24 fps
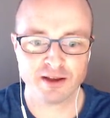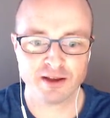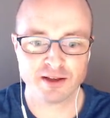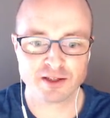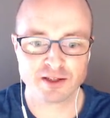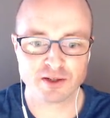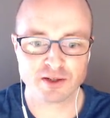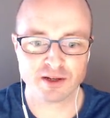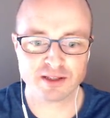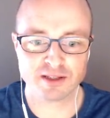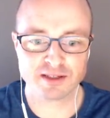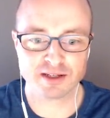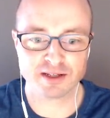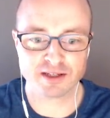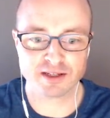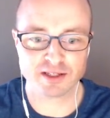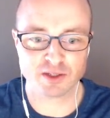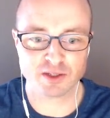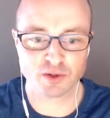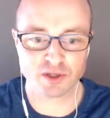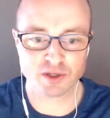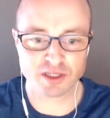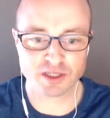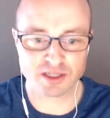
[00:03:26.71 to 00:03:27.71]
So let's say this is
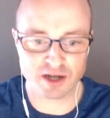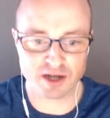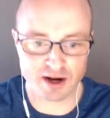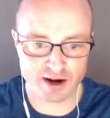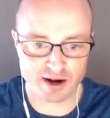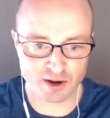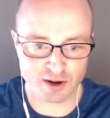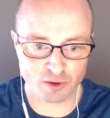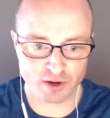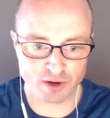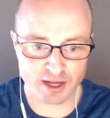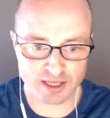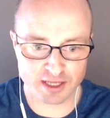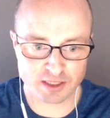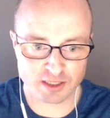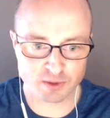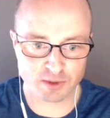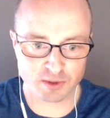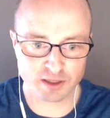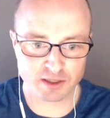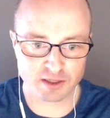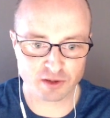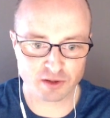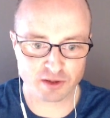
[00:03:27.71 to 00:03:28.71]
going to start now next
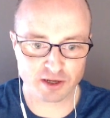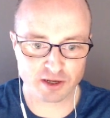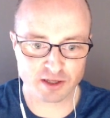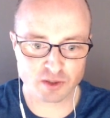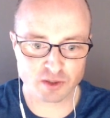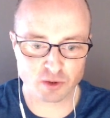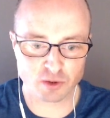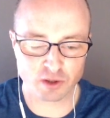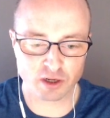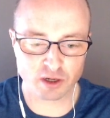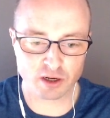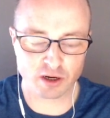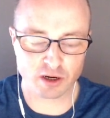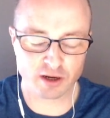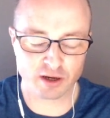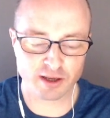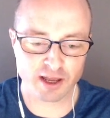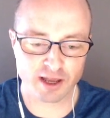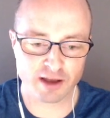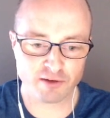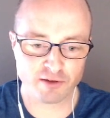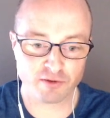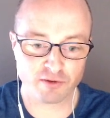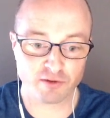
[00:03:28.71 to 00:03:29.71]
week. Okay, so I
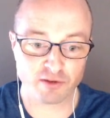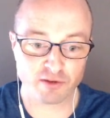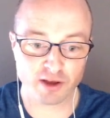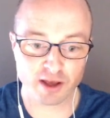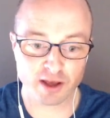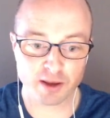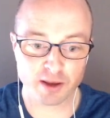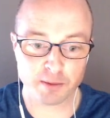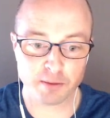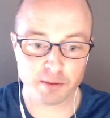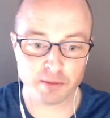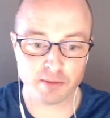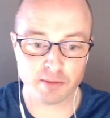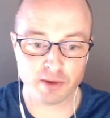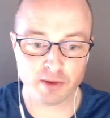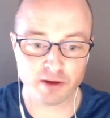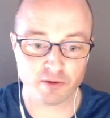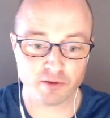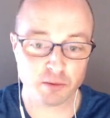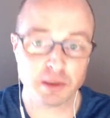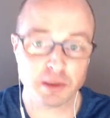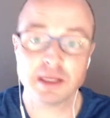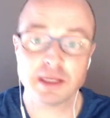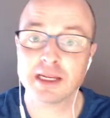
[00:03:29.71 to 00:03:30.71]
have a
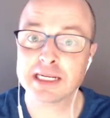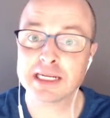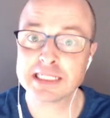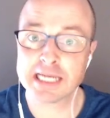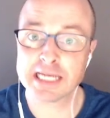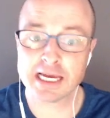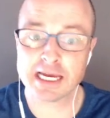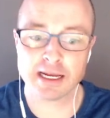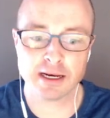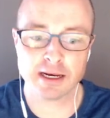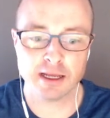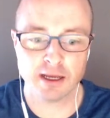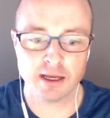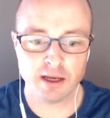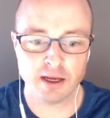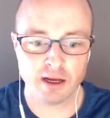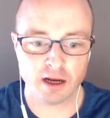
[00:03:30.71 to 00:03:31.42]
meeting at 10.